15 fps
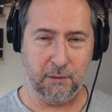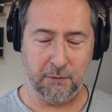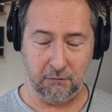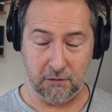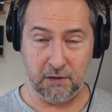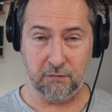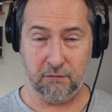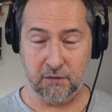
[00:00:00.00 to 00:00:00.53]
I mean,
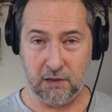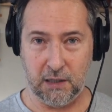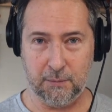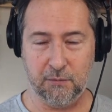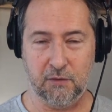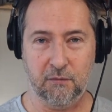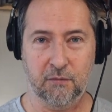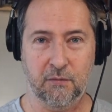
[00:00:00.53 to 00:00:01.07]
there are different
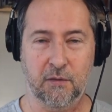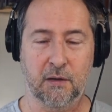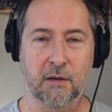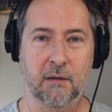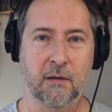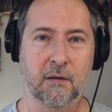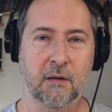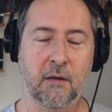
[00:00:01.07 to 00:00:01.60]
types of
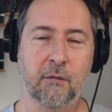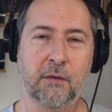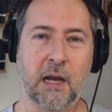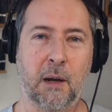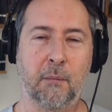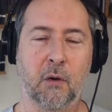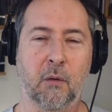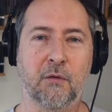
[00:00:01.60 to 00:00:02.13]
uh, of
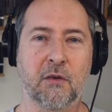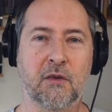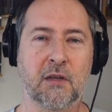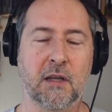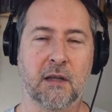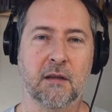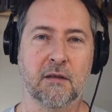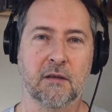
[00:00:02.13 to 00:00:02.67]
camel.
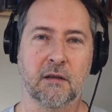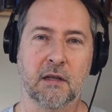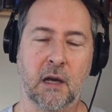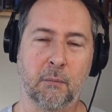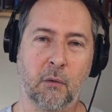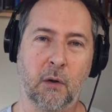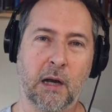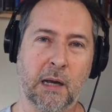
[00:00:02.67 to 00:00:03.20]
Obviously, there's a
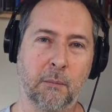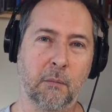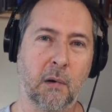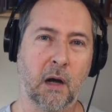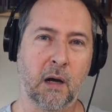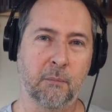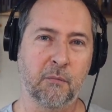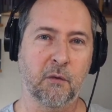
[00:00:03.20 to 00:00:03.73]
double
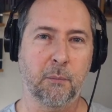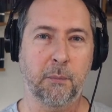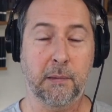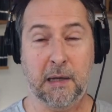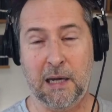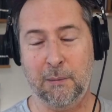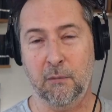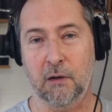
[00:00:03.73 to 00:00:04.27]
humped
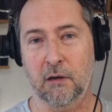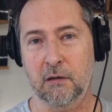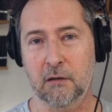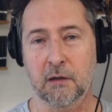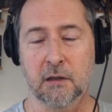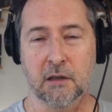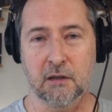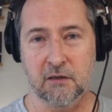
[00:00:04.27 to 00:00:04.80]
camel and
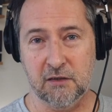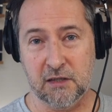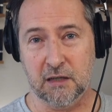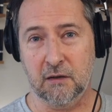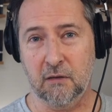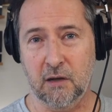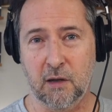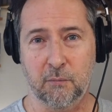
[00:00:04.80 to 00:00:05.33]

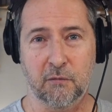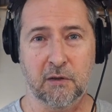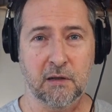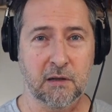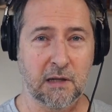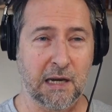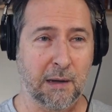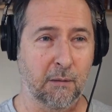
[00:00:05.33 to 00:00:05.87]
single humped
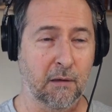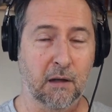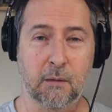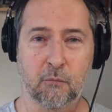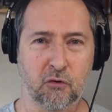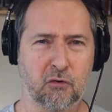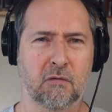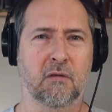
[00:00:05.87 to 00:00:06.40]
camel. I'm
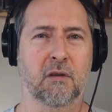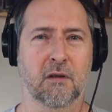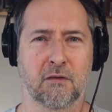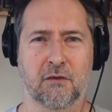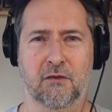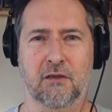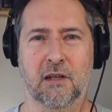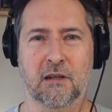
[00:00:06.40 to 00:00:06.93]
sure there are lots
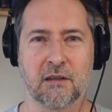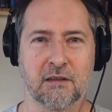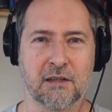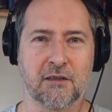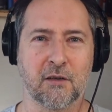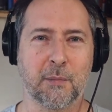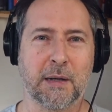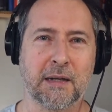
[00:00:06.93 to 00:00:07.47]
of
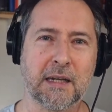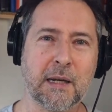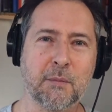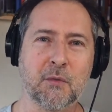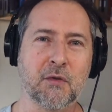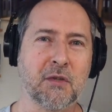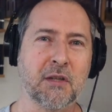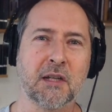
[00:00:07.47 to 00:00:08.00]
subtleties about
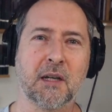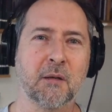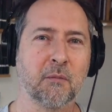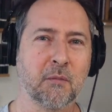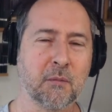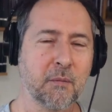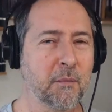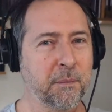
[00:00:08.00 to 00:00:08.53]
camels that
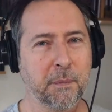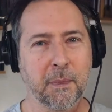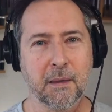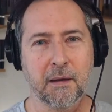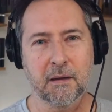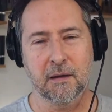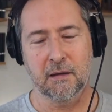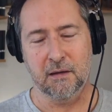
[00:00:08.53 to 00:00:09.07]
I'm
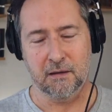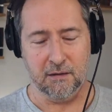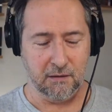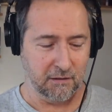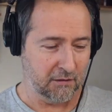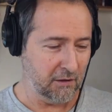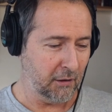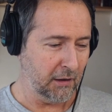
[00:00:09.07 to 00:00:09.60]

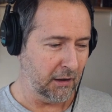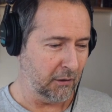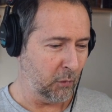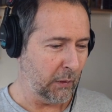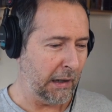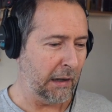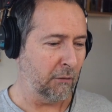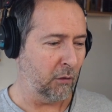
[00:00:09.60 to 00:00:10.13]
totally
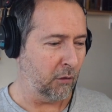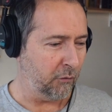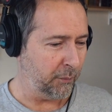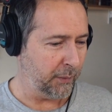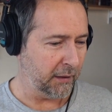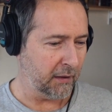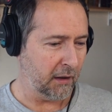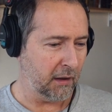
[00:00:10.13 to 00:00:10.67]
unaware of.
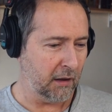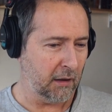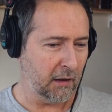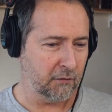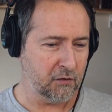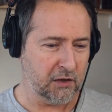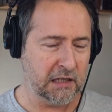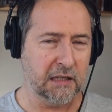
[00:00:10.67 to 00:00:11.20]
But uh,
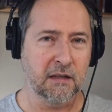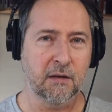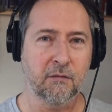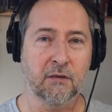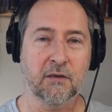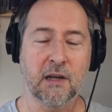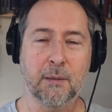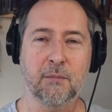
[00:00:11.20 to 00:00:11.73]
I've seen
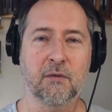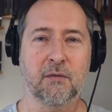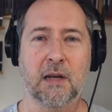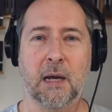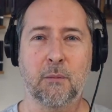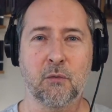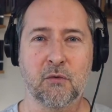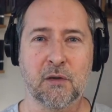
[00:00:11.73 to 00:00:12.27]
different types of
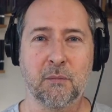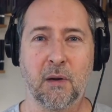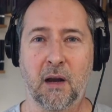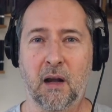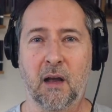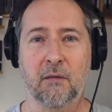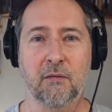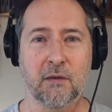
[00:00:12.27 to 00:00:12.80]
camels in my
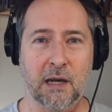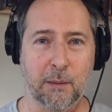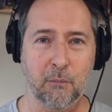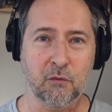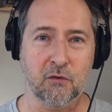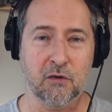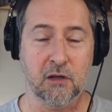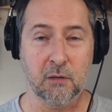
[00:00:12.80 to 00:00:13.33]
life.
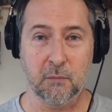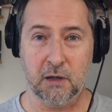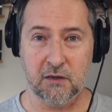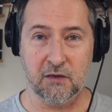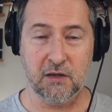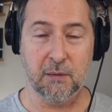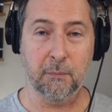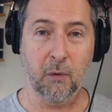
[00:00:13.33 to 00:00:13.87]
Camels you might
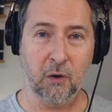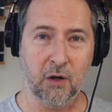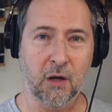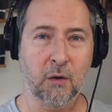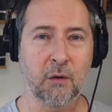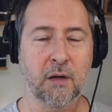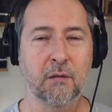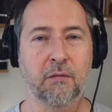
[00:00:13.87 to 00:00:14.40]
see in
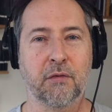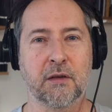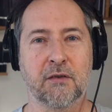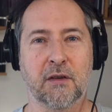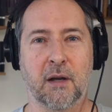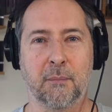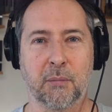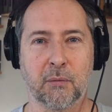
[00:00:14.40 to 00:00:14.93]
Mongolia, for
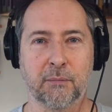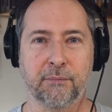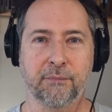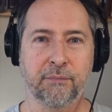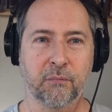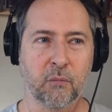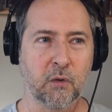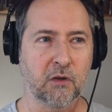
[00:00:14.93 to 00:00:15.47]
example,
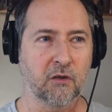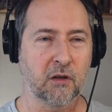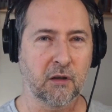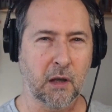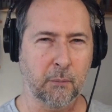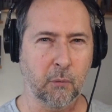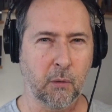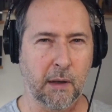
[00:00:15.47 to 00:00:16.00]
which are
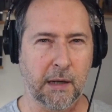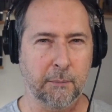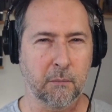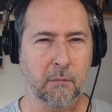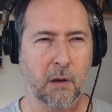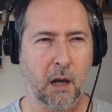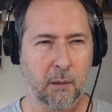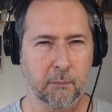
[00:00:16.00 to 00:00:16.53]
double
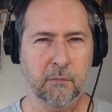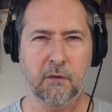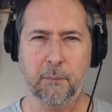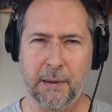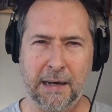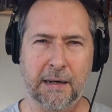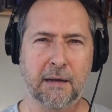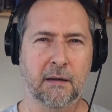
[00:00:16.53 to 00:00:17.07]
humped
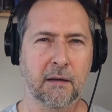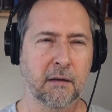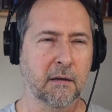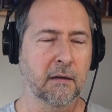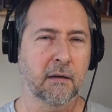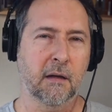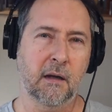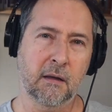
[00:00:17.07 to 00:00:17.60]
back,
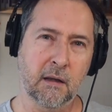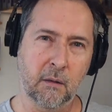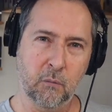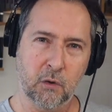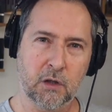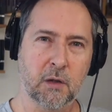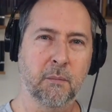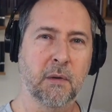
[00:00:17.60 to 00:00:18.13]
and then
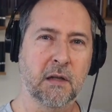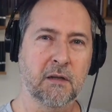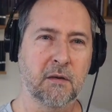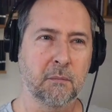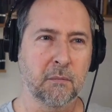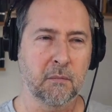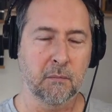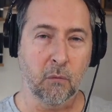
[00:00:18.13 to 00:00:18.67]
what you might
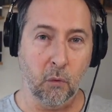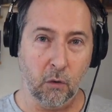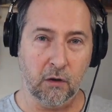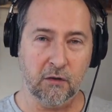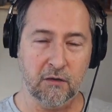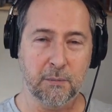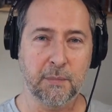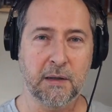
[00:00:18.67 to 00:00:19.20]
more
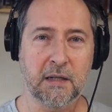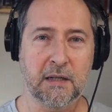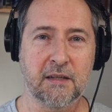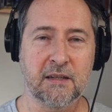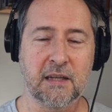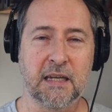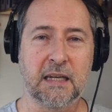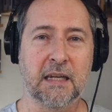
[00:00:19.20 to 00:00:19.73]
typically
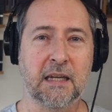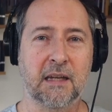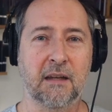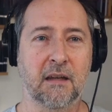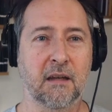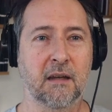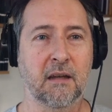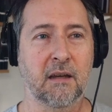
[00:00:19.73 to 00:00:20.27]
see
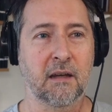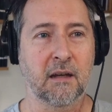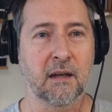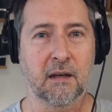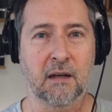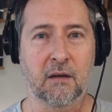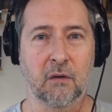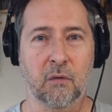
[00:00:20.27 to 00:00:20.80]
in in,
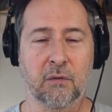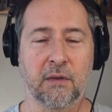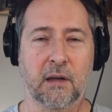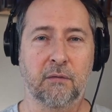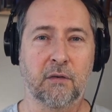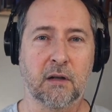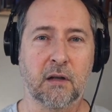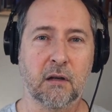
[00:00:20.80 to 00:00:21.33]
in North
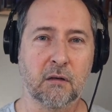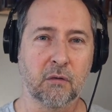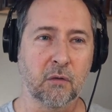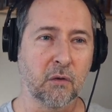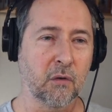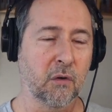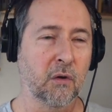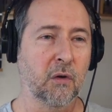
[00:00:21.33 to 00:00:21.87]
Africa
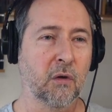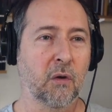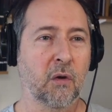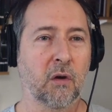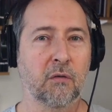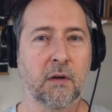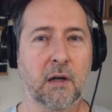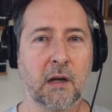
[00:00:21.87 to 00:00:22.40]
or
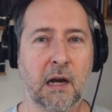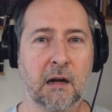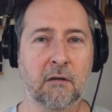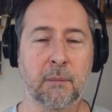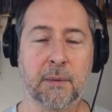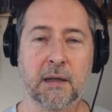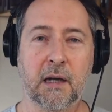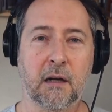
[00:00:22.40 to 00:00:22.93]

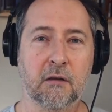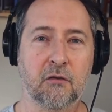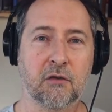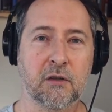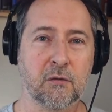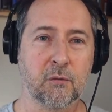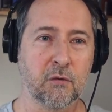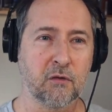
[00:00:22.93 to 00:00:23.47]
Arabic
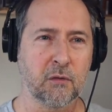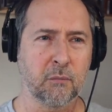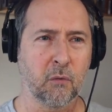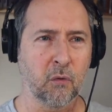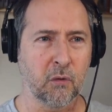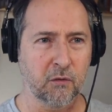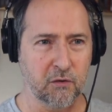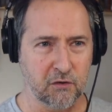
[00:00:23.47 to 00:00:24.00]
countries which are
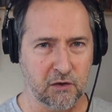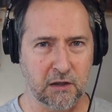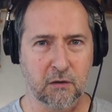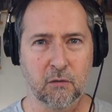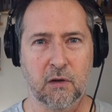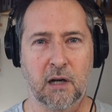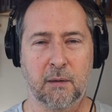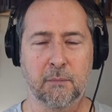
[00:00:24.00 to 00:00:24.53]
more
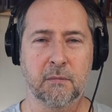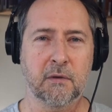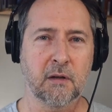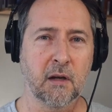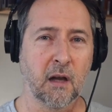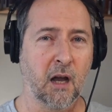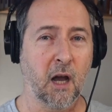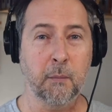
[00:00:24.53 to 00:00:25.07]
single humped.
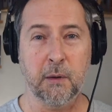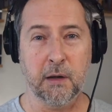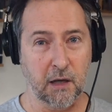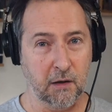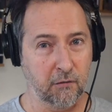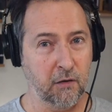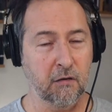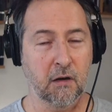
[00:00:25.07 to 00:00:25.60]
I mean,
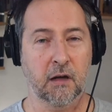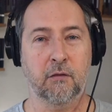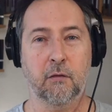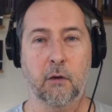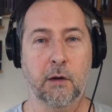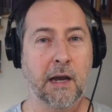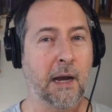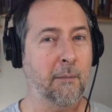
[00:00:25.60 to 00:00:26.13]
if you're if
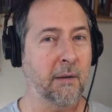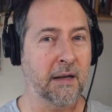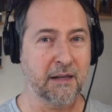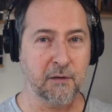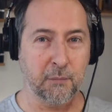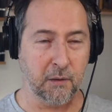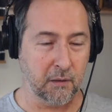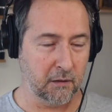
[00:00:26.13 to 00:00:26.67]
you're a camel
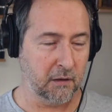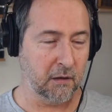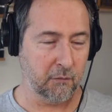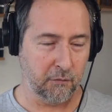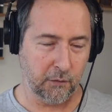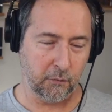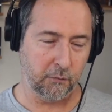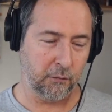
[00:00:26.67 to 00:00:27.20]
expert, you know,
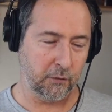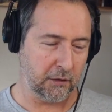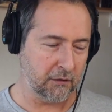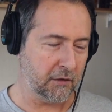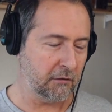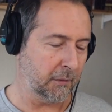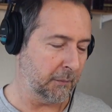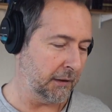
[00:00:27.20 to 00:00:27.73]
feel free to
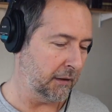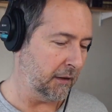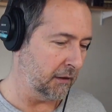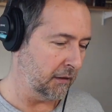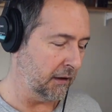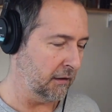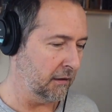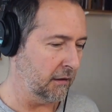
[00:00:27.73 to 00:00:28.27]
correct me in
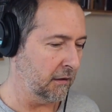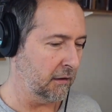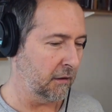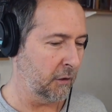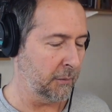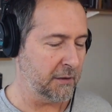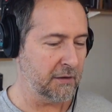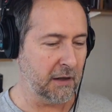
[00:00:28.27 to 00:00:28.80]
the, in the
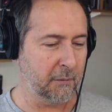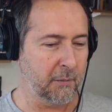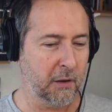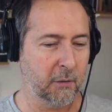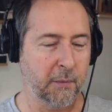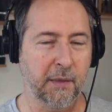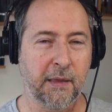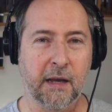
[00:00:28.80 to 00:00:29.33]
comments down
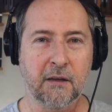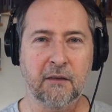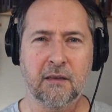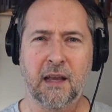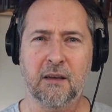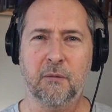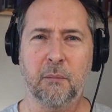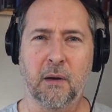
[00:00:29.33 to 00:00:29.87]
below. But that's
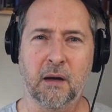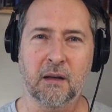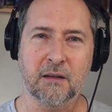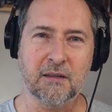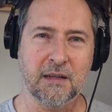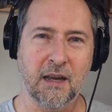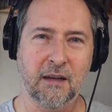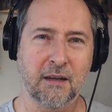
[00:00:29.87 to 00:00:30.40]
that's my
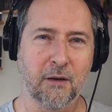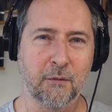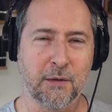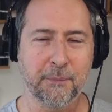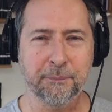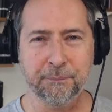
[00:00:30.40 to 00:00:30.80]
understanding of it.